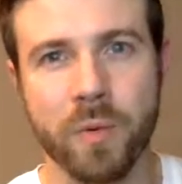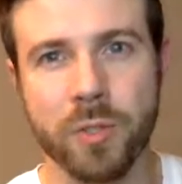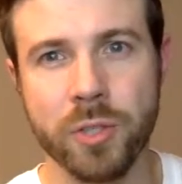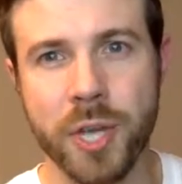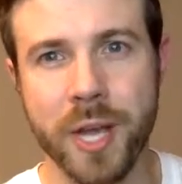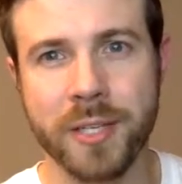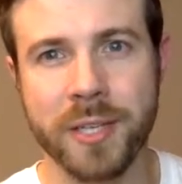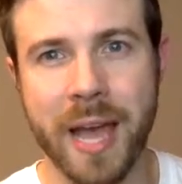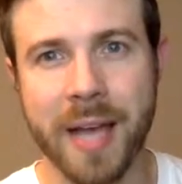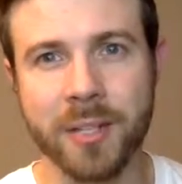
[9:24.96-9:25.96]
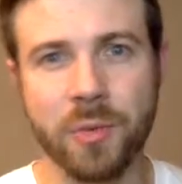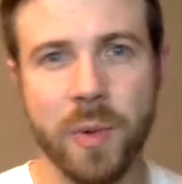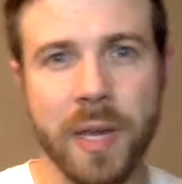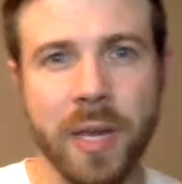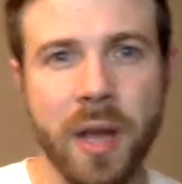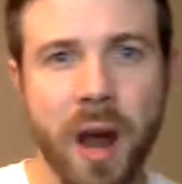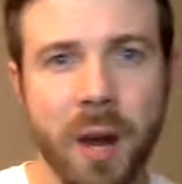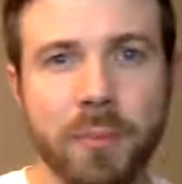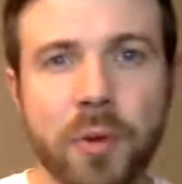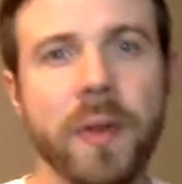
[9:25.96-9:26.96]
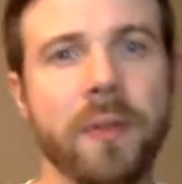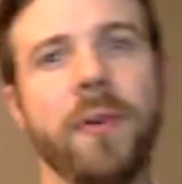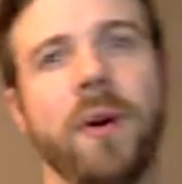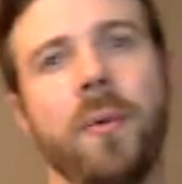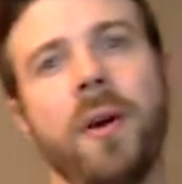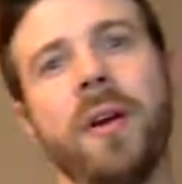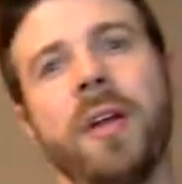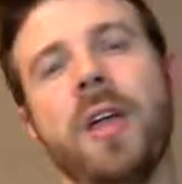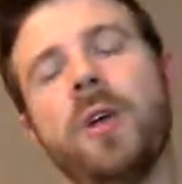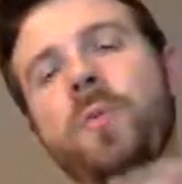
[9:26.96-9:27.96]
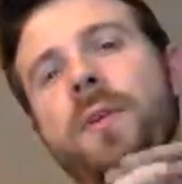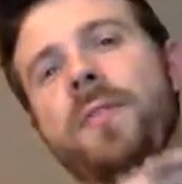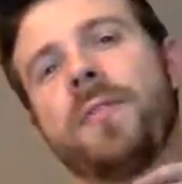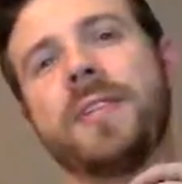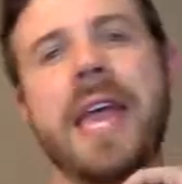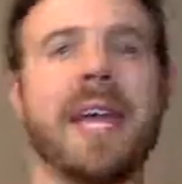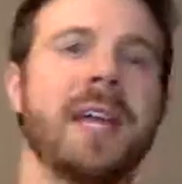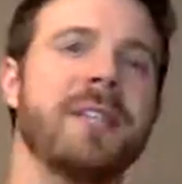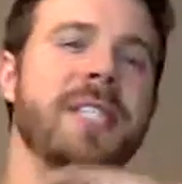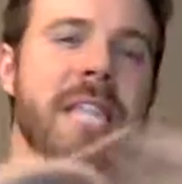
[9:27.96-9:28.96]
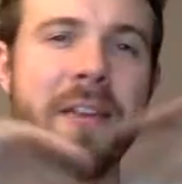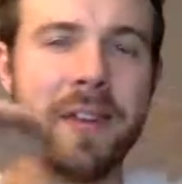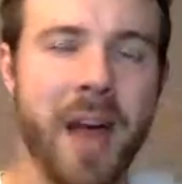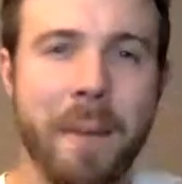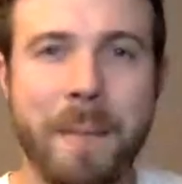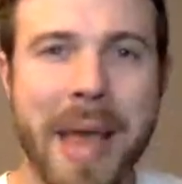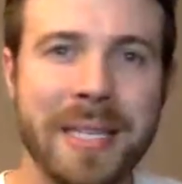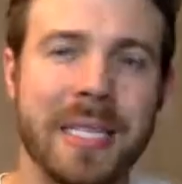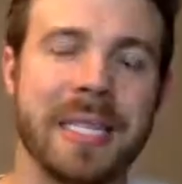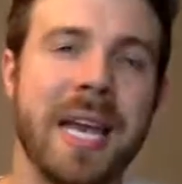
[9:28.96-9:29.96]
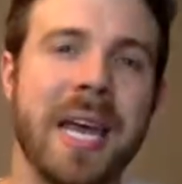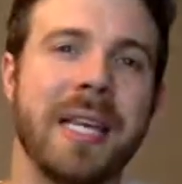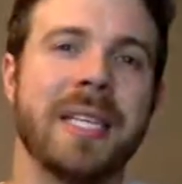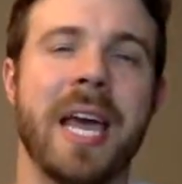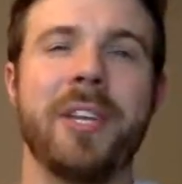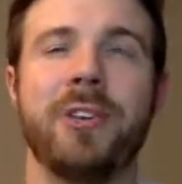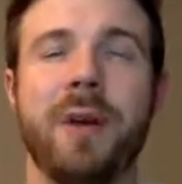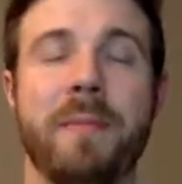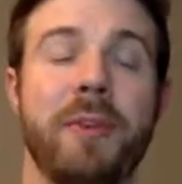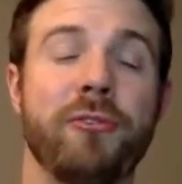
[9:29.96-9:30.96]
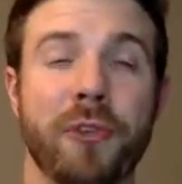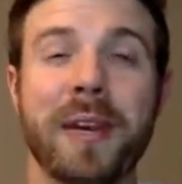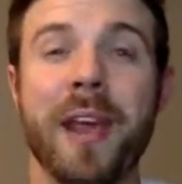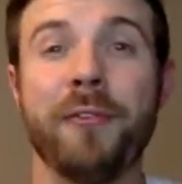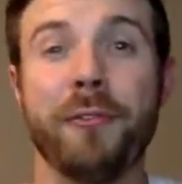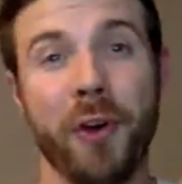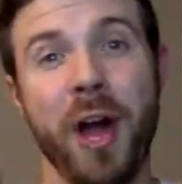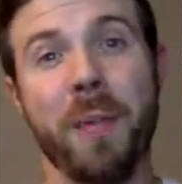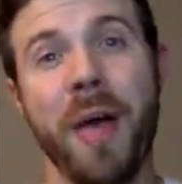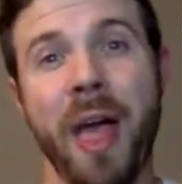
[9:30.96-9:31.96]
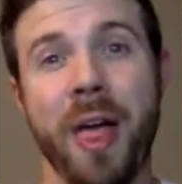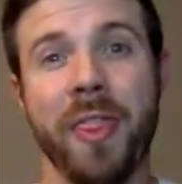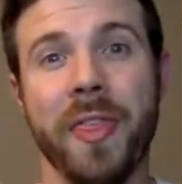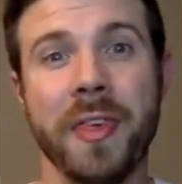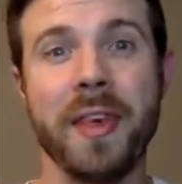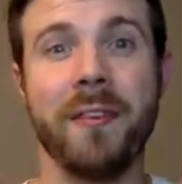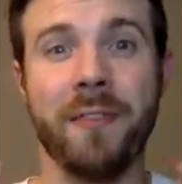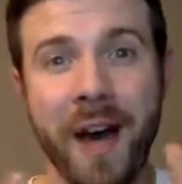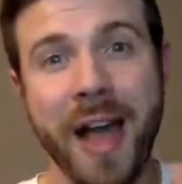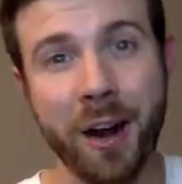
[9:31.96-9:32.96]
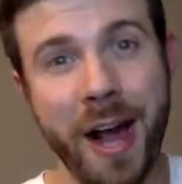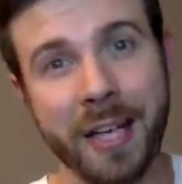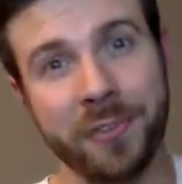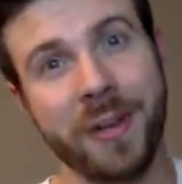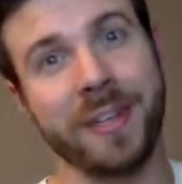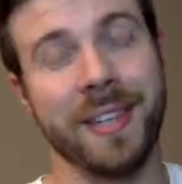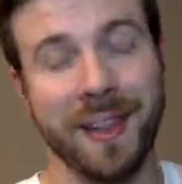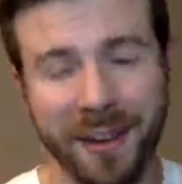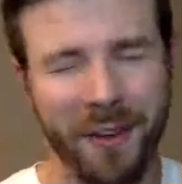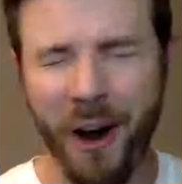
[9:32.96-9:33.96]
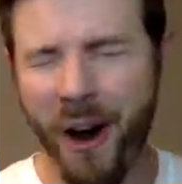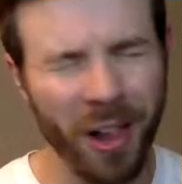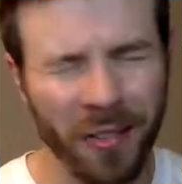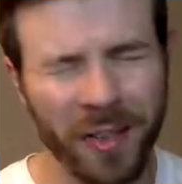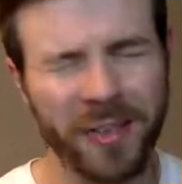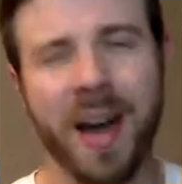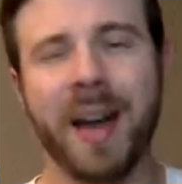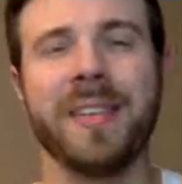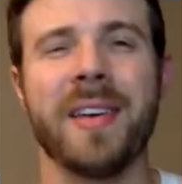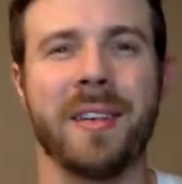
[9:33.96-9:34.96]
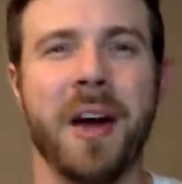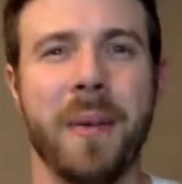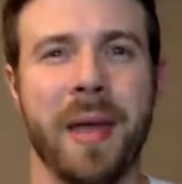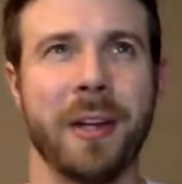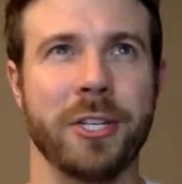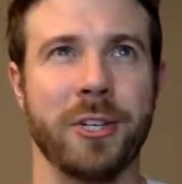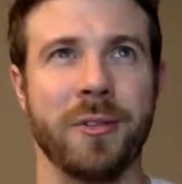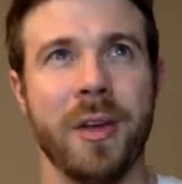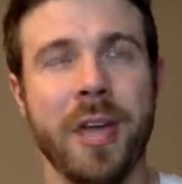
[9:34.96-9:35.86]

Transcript: Just as we are moving forward, we've taken 7 amazing days and you have been drinking from the fire hydrant of all of this content coming at you.